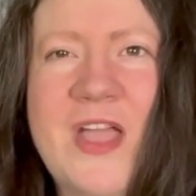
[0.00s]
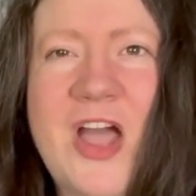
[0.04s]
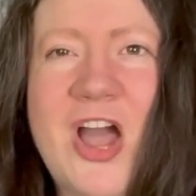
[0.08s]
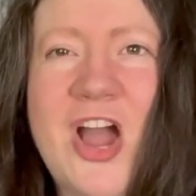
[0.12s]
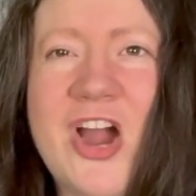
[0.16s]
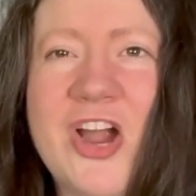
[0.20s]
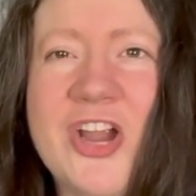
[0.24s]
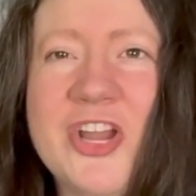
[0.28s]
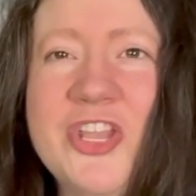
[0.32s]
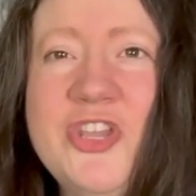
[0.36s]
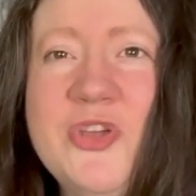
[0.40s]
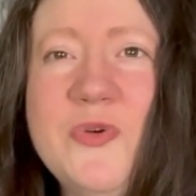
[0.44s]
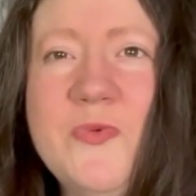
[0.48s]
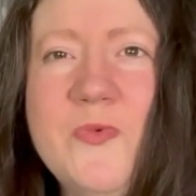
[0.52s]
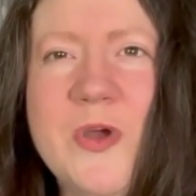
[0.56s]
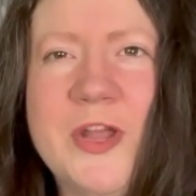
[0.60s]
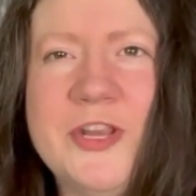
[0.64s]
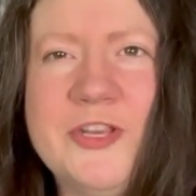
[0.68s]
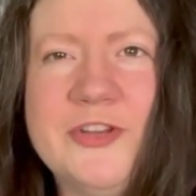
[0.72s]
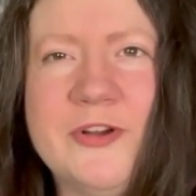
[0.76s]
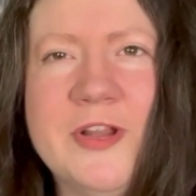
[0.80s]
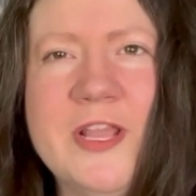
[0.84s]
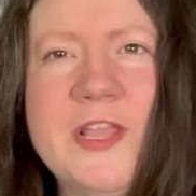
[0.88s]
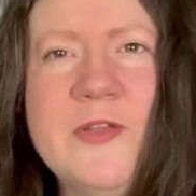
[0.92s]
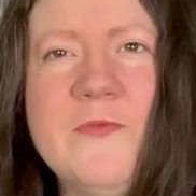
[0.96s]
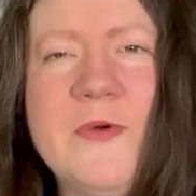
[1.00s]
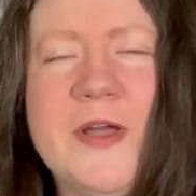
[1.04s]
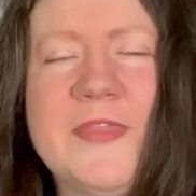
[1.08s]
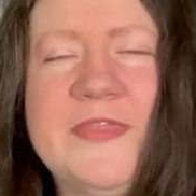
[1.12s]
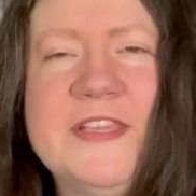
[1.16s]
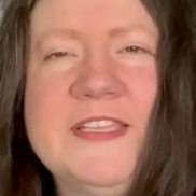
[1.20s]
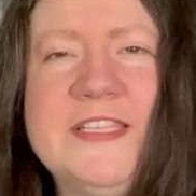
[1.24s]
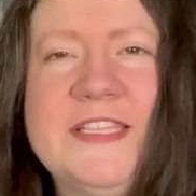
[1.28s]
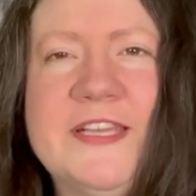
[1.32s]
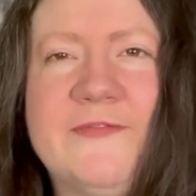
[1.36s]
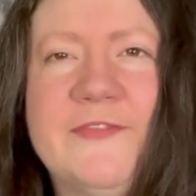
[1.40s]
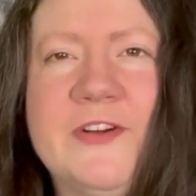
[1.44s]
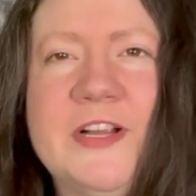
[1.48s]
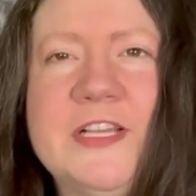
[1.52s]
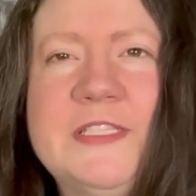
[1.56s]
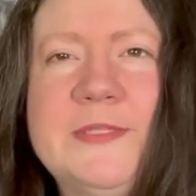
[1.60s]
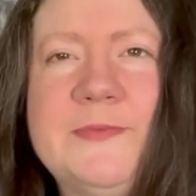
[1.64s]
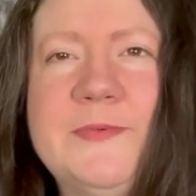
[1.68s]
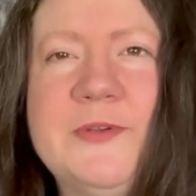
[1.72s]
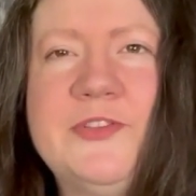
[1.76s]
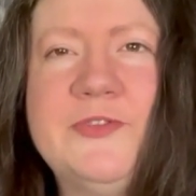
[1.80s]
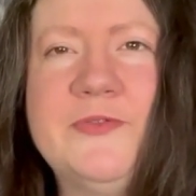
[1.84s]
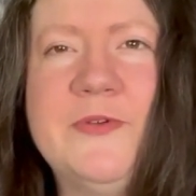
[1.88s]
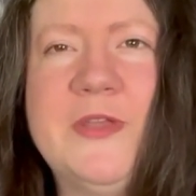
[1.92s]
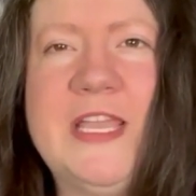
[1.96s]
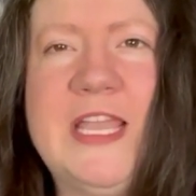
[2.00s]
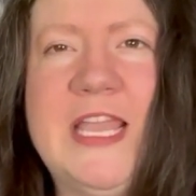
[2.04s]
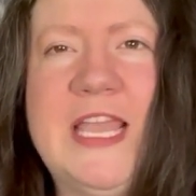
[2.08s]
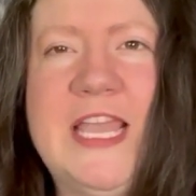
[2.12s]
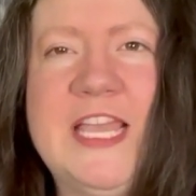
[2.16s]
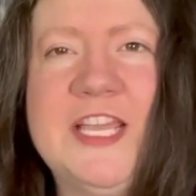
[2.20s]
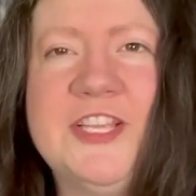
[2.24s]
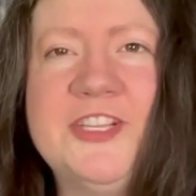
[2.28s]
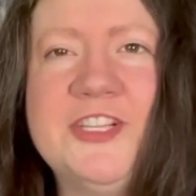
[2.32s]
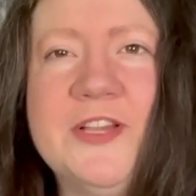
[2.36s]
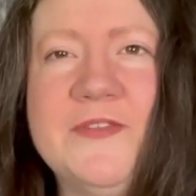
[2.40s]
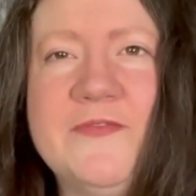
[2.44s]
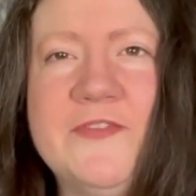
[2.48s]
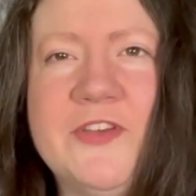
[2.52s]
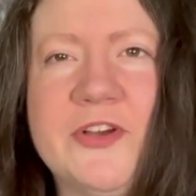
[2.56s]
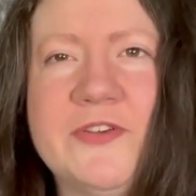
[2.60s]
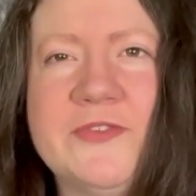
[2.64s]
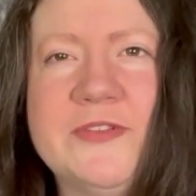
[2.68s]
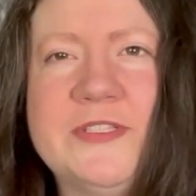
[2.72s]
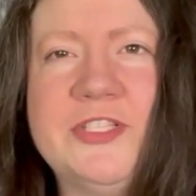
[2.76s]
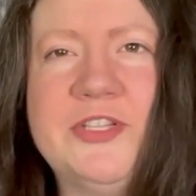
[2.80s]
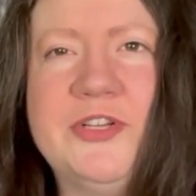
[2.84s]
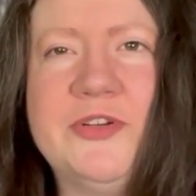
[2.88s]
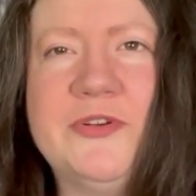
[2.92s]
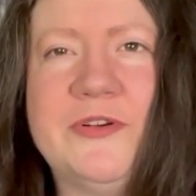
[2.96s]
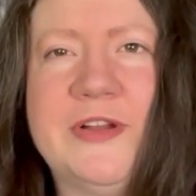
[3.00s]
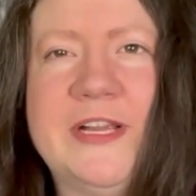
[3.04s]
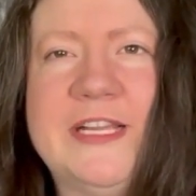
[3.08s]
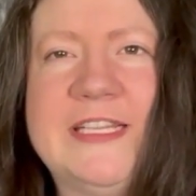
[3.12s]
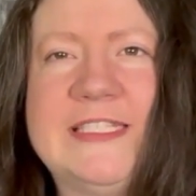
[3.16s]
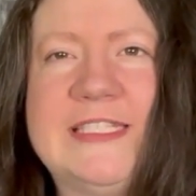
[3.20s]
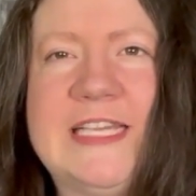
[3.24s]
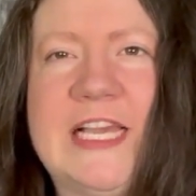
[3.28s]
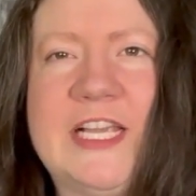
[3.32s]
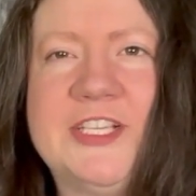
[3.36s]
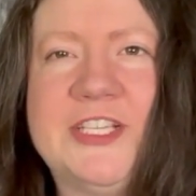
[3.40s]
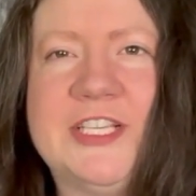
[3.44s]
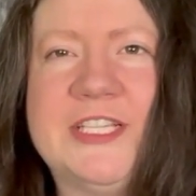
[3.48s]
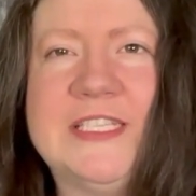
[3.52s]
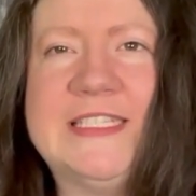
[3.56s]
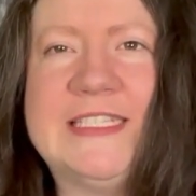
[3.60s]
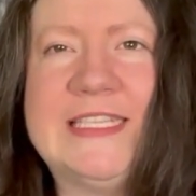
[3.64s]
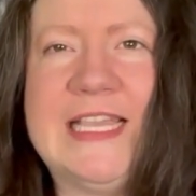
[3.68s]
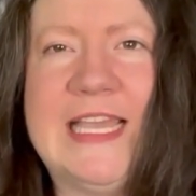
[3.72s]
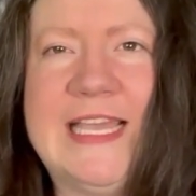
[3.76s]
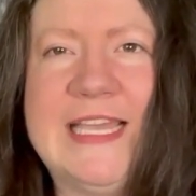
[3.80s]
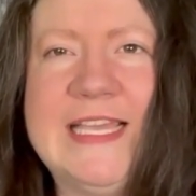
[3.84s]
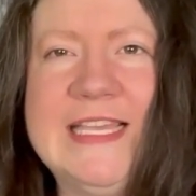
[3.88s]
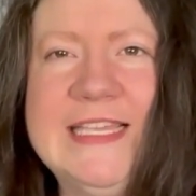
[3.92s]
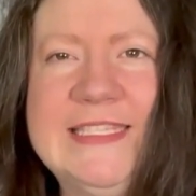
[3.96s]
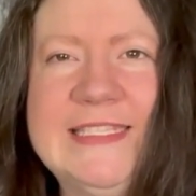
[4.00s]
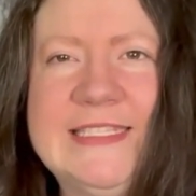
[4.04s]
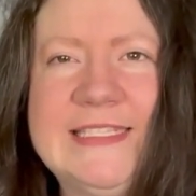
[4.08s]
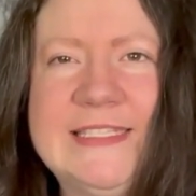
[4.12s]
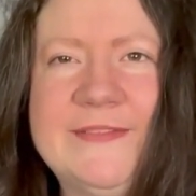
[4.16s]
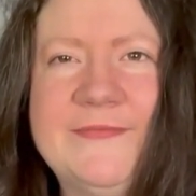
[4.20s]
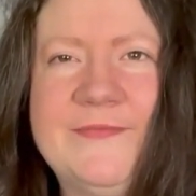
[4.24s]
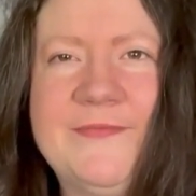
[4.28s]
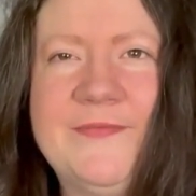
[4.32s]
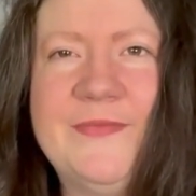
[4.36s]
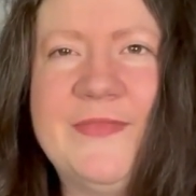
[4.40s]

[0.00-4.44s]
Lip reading: Are you wondering what the difference between each of those tutoring sessions is?